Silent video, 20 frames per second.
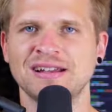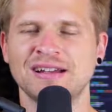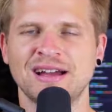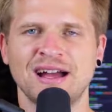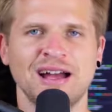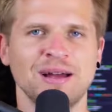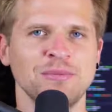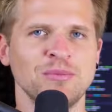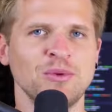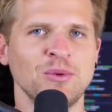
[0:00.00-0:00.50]

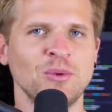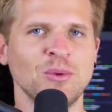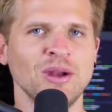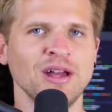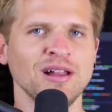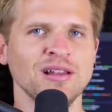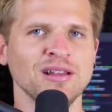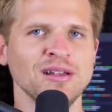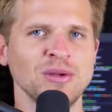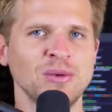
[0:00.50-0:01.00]
I'm
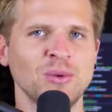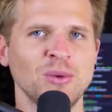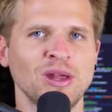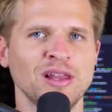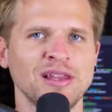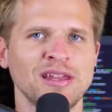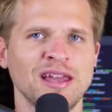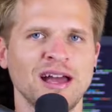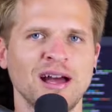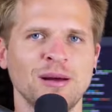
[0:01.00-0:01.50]

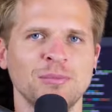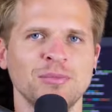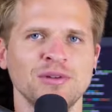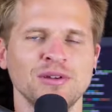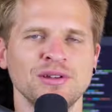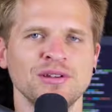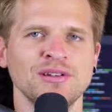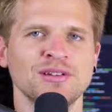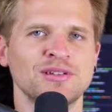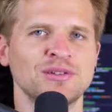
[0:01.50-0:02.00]
really
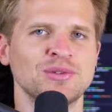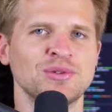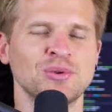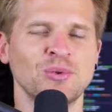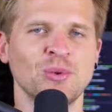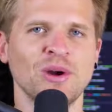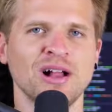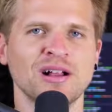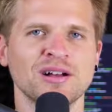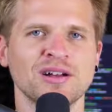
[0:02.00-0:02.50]
happy to
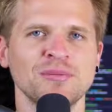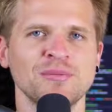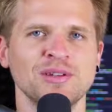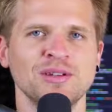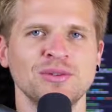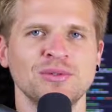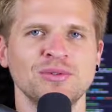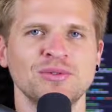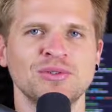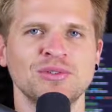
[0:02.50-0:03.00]
welcome
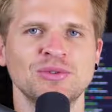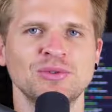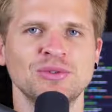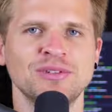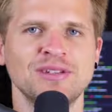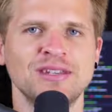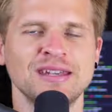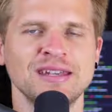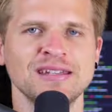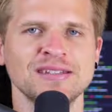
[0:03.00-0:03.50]
you to
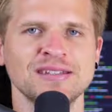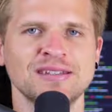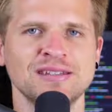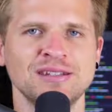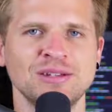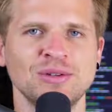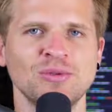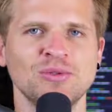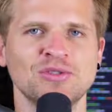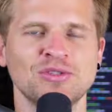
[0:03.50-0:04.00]
this
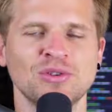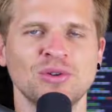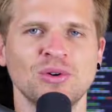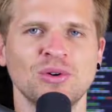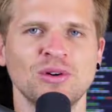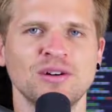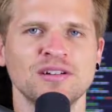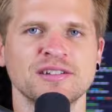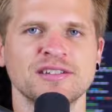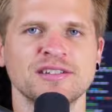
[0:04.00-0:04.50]
huge
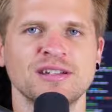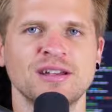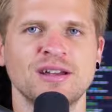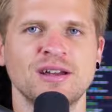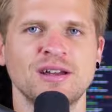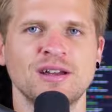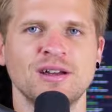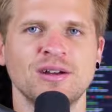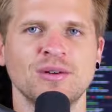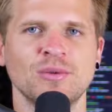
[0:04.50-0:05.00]
course,
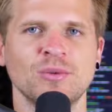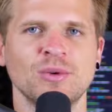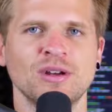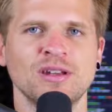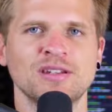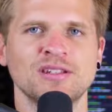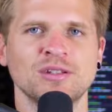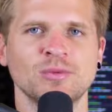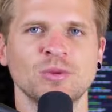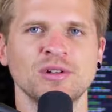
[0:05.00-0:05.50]

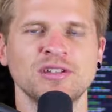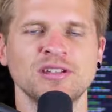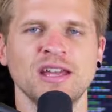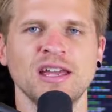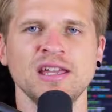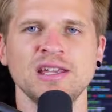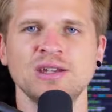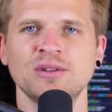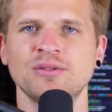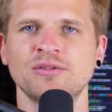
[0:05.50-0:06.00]
which will
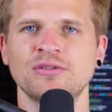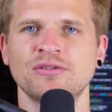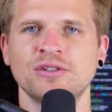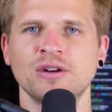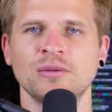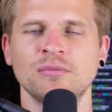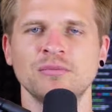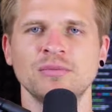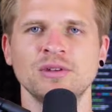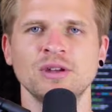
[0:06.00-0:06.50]
take you
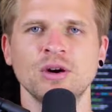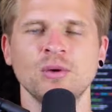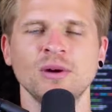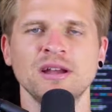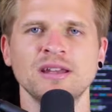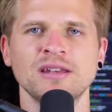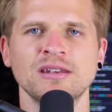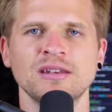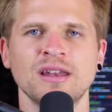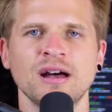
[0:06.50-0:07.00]
from
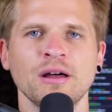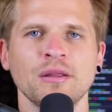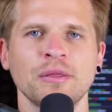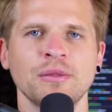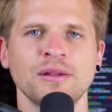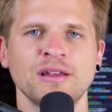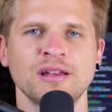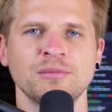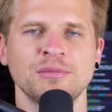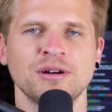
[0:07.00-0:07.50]
knowing
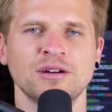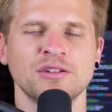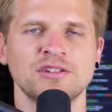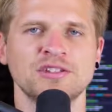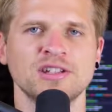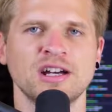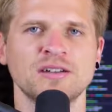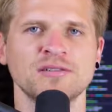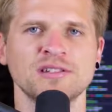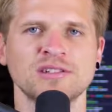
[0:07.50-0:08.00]
nothing about
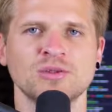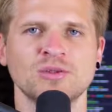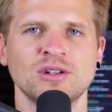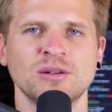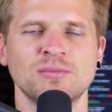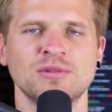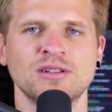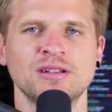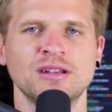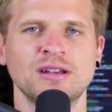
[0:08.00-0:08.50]

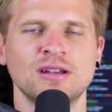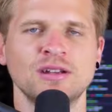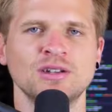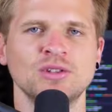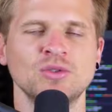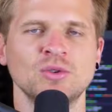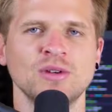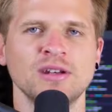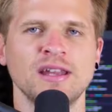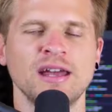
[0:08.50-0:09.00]
JavaScript
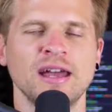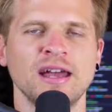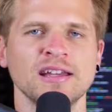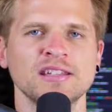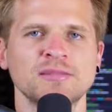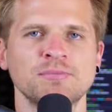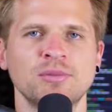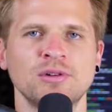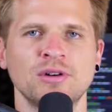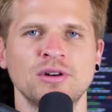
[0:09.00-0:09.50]
to an
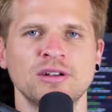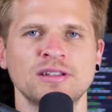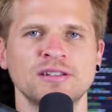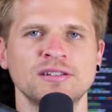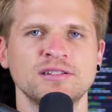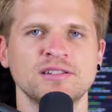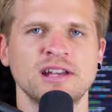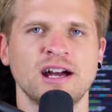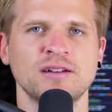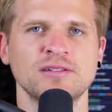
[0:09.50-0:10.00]
expert
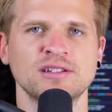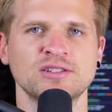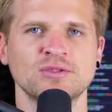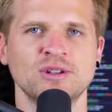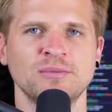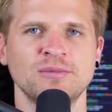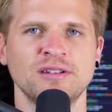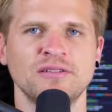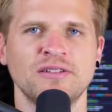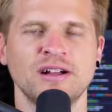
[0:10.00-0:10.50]

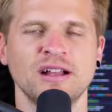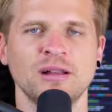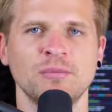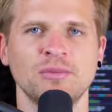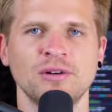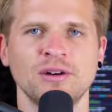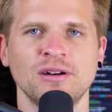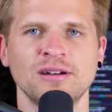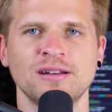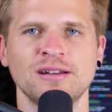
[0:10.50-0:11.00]
JavaScript
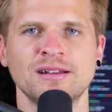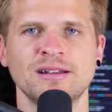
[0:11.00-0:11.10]
developer.